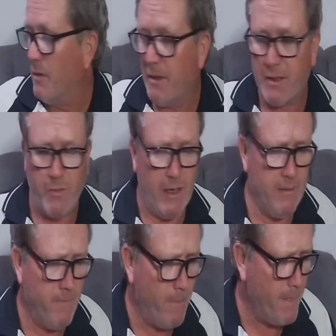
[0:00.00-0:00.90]
on this
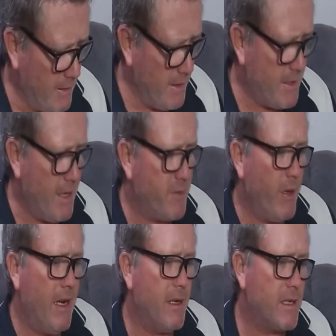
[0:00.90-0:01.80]
one, this has
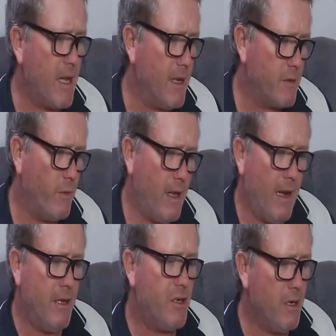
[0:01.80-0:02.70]
been discussed with our
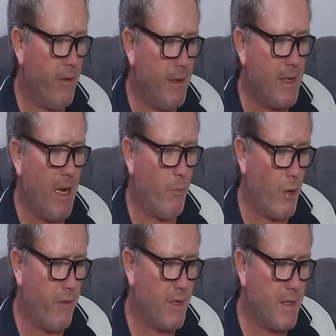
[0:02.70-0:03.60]
engineering team
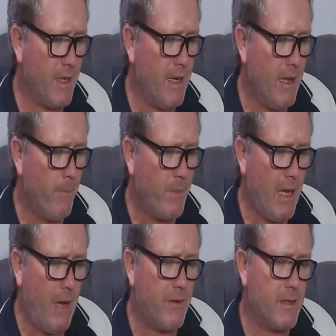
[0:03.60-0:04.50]
previously
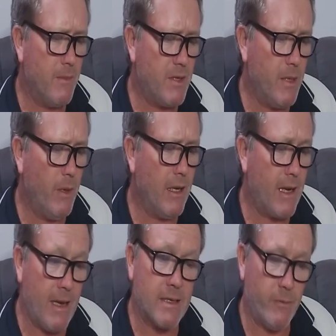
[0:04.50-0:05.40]
after some similar
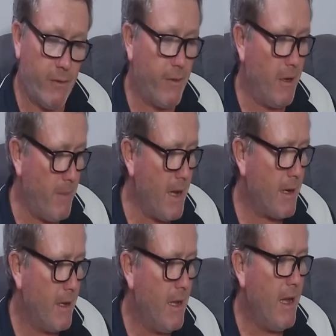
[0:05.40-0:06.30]
customer
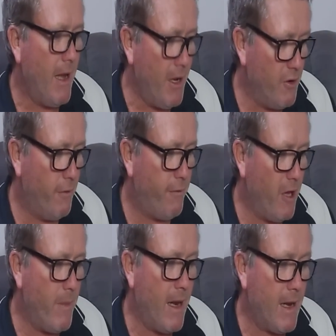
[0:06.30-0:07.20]
feedback, and your
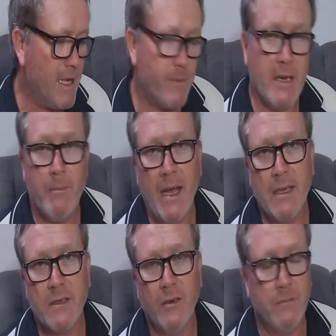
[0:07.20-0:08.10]
feedback has been
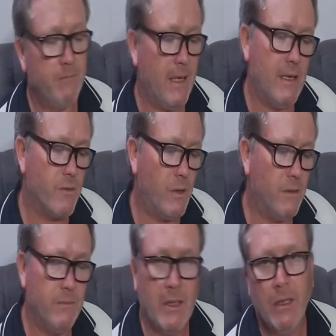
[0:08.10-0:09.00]
passed on as well.